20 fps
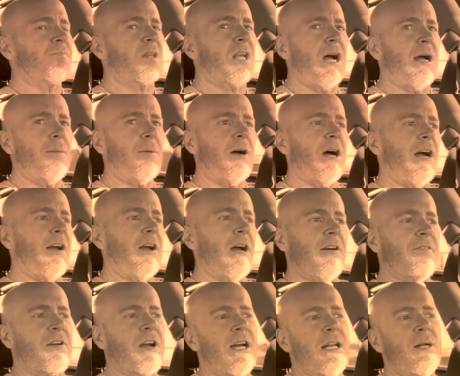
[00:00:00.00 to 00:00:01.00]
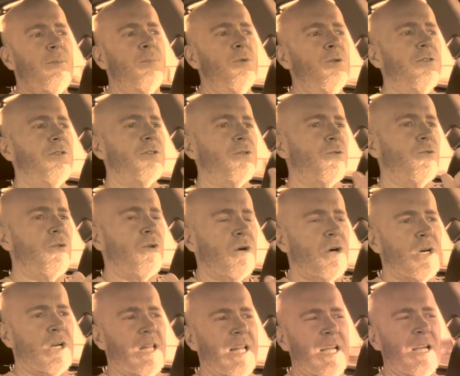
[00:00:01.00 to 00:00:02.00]
I've kind of moved
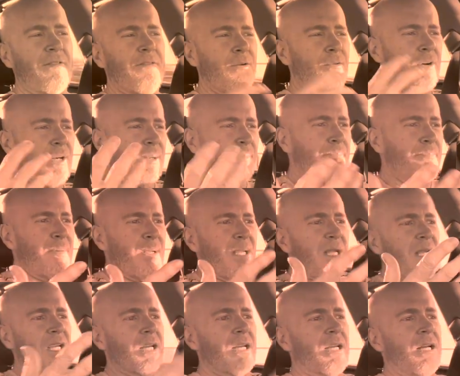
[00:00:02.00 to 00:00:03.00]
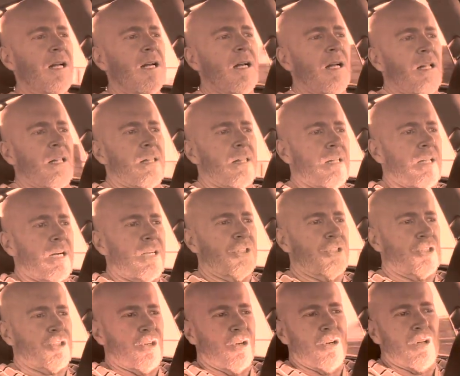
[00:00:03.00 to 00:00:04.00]
toward, like, if I want a big
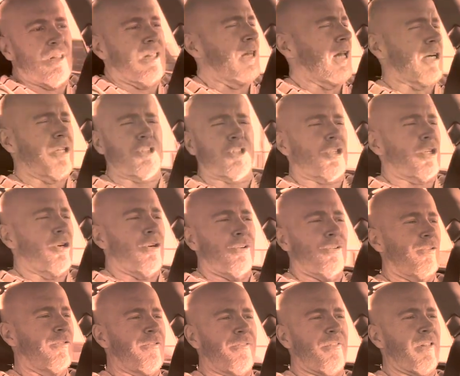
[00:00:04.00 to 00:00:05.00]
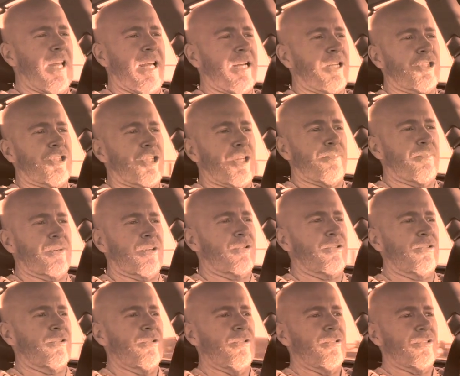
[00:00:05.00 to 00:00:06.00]
luxury flagship
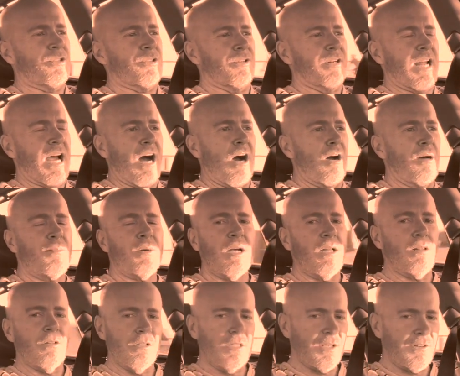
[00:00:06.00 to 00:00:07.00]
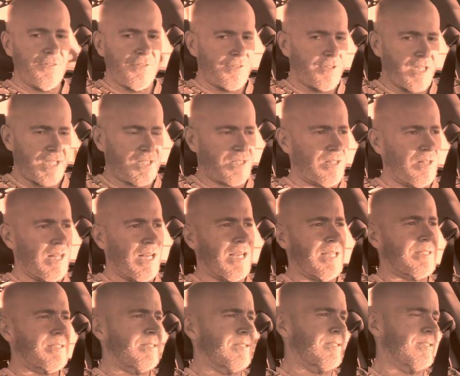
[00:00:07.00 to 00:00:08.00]
cruiser now, I'm not looking for
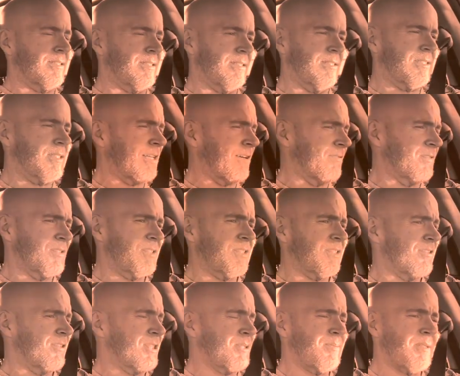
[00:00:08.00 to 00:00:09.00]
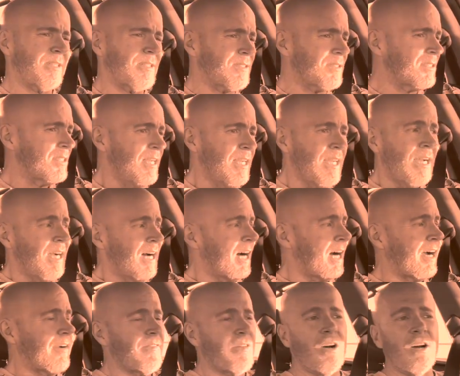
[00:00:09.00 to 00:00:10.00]
S-Classes and 7 Series, because
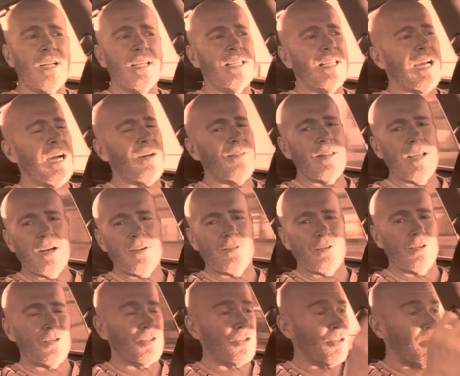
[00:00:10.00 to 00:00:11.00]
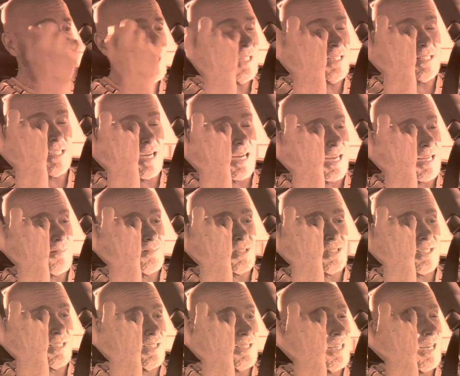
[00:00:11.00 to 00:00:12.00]
I've gone down that road so many times
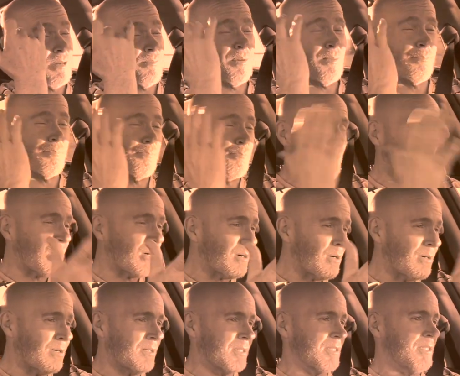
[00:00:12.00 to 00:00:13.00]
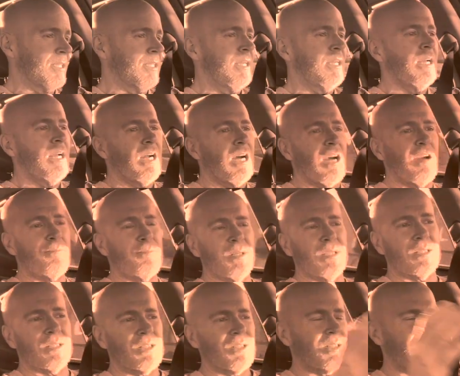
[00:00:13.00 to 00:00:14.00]
and I've been burned. I've
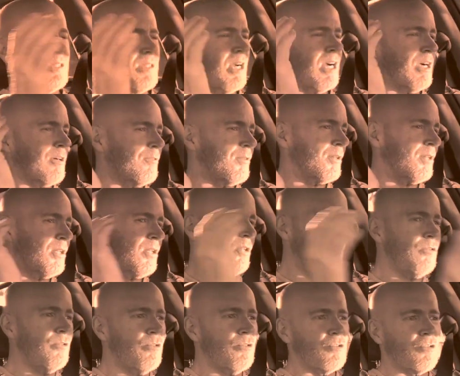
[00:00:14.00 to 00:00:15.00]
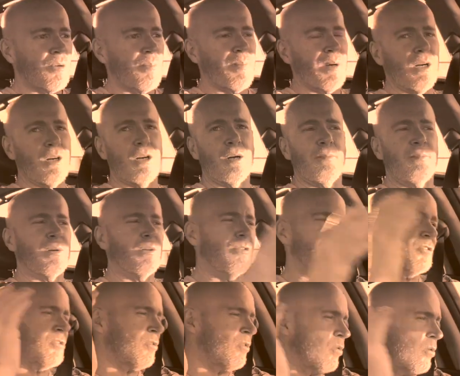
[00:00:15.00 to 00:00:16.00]
been stuck with huge repair
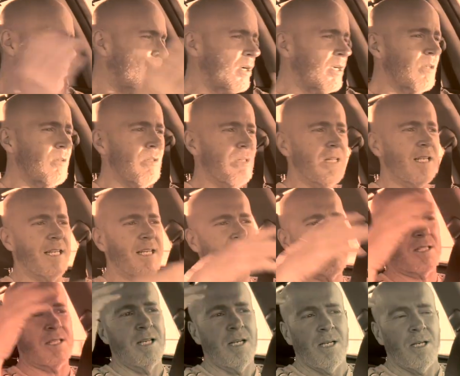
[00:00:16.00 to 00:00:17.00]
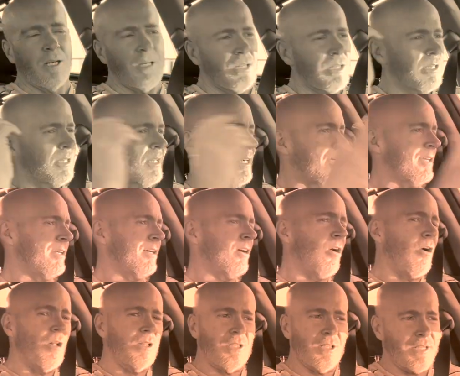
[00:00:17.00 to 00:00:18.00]
bills, oil leaks,
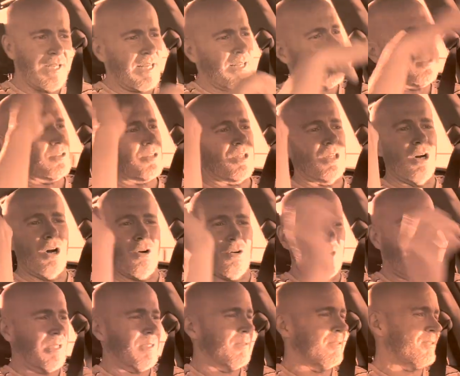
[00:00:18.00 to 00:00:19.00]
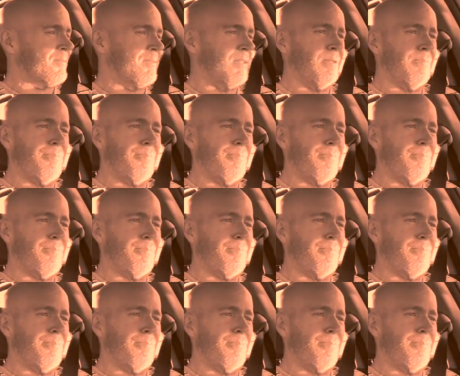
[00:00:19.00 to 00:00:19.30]
alternators going